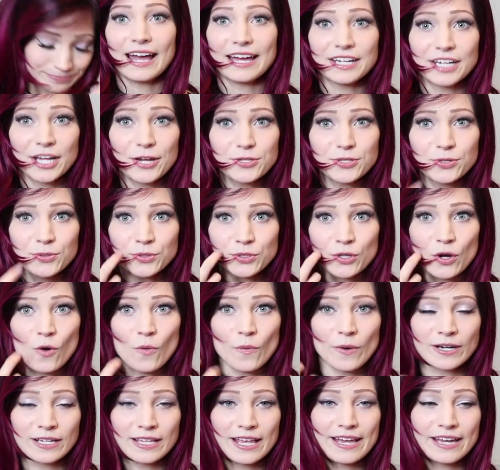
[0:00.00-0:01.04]
And I also
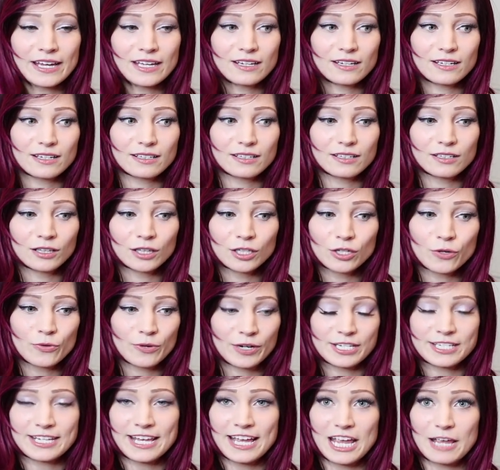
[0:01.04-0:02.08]
don't wear like glue
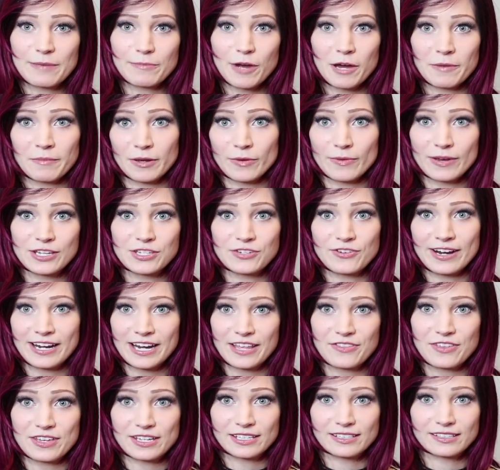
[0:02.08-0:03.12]
or tape on my wigs or
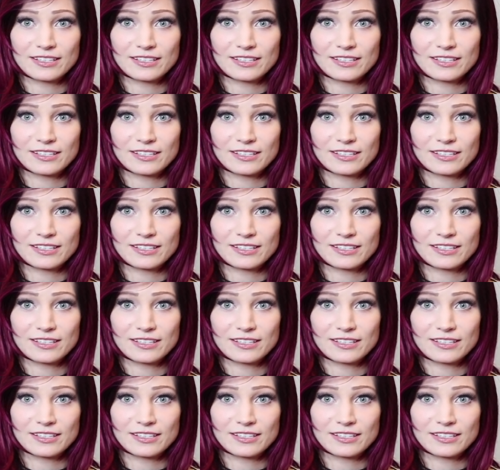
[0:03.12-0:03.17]
anything.